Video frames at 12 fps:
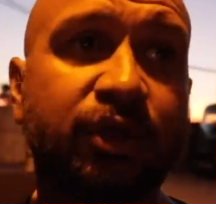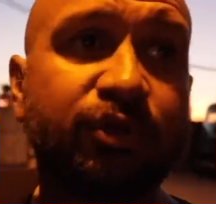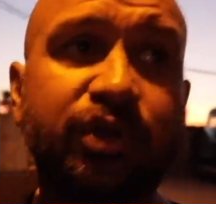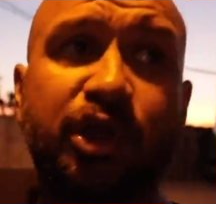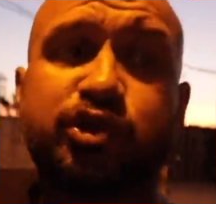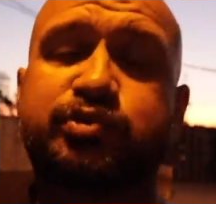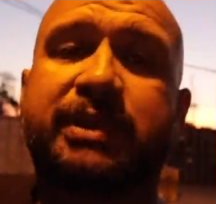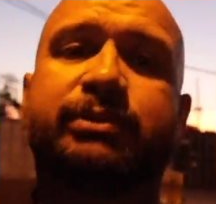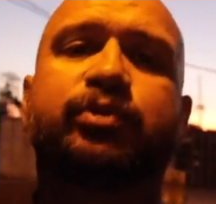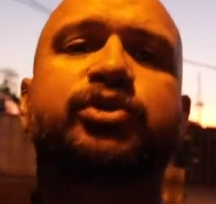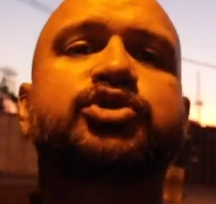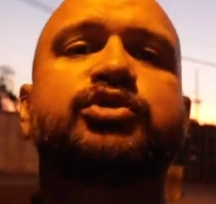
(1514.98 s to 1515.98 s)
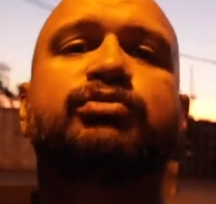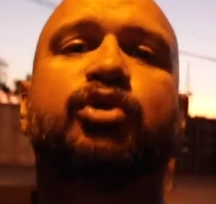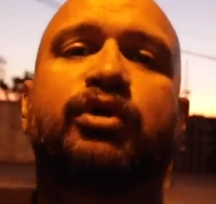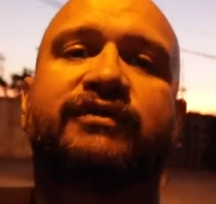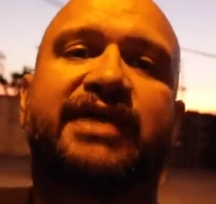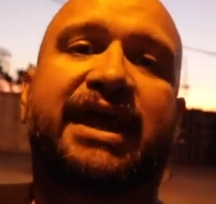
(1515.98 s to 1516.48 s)
Who knows, maybe we'll do
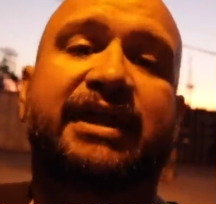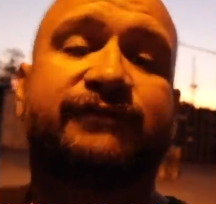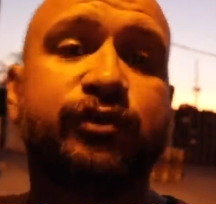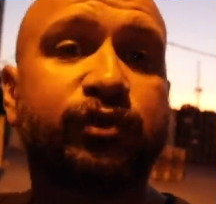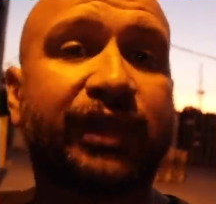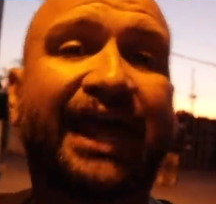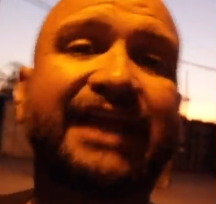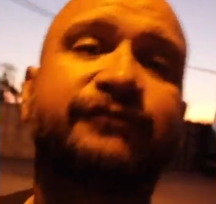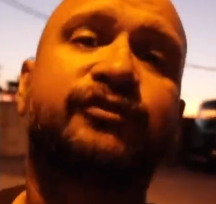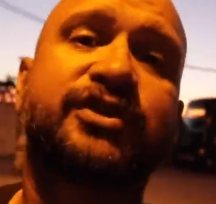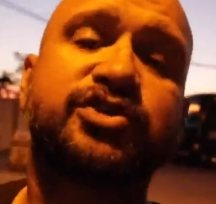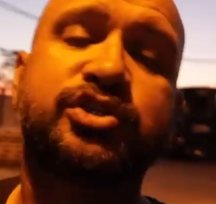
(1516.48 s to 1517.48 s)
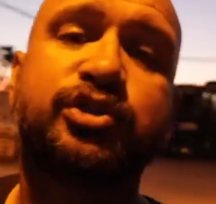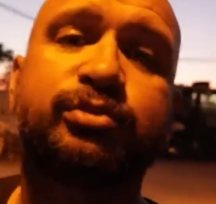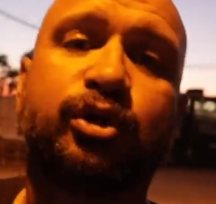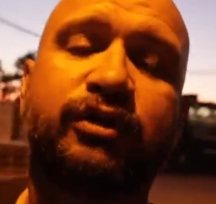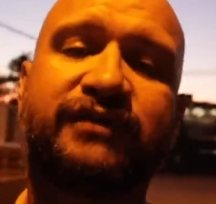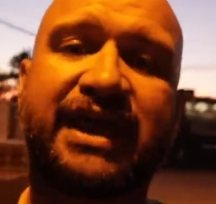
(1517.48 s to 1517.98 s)
more of that. If you like for us to do
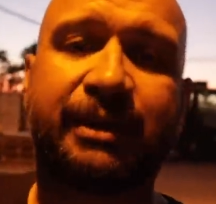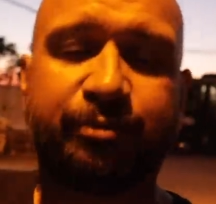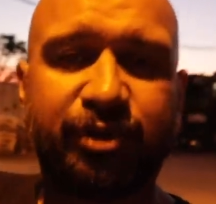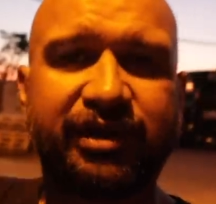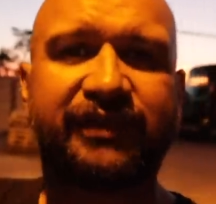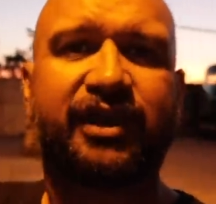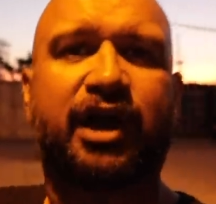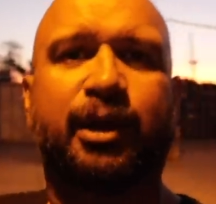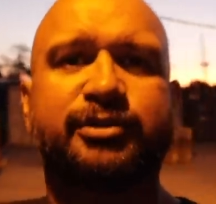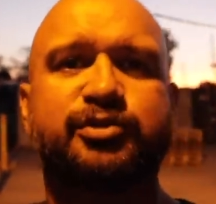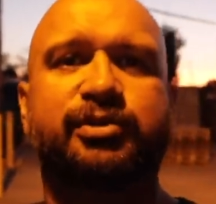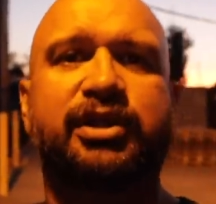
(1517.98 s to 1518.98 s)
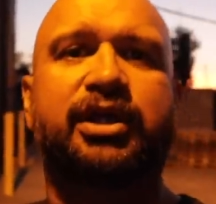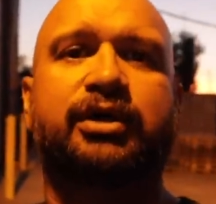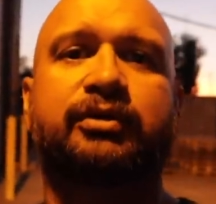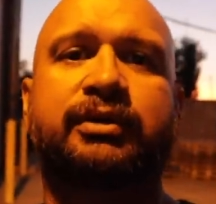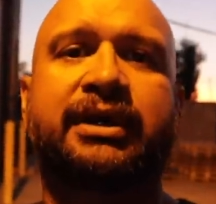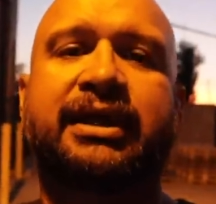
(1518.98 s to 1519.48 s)
more of that, put in the comments
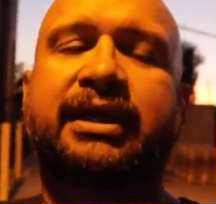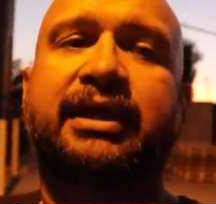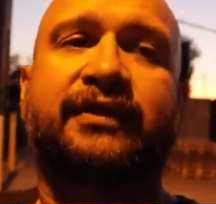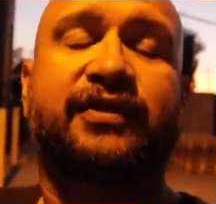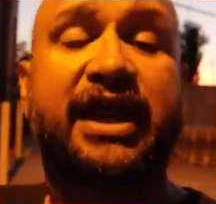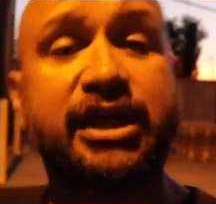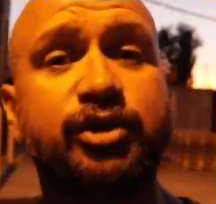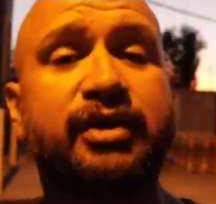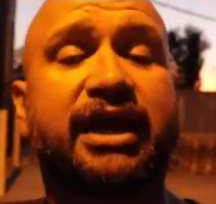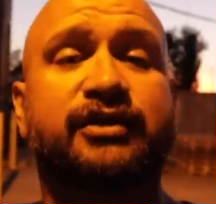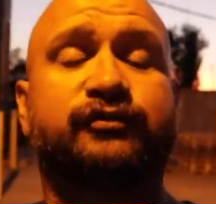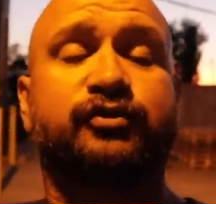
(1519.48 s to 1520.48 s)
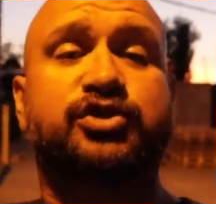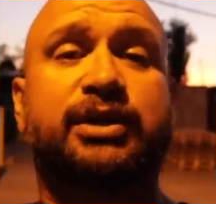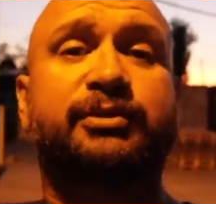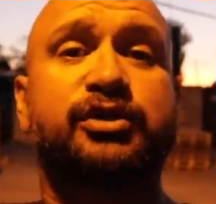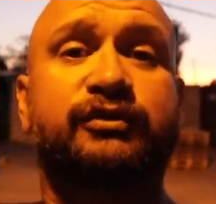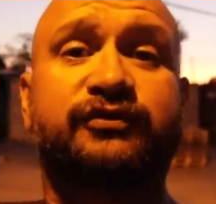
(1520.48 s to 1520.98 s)
below. Thank you guys for
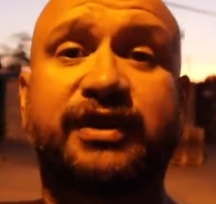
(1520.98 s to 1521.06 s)
some of your